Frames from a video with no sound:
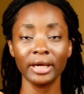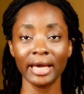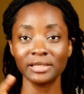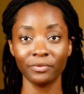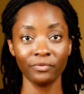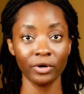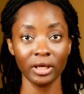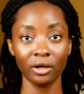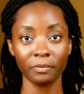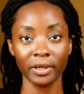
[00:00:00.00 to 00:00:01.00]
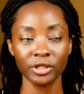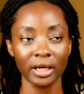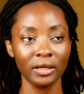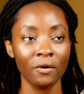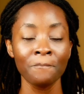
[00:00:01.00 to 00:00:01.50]
you guys before here on my
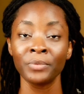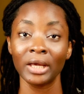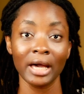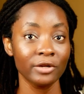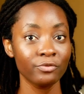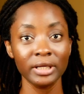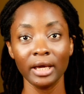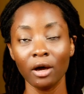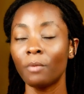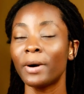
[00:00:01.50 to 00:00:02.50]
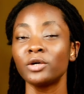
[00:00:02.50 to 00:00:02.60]
channel can really help.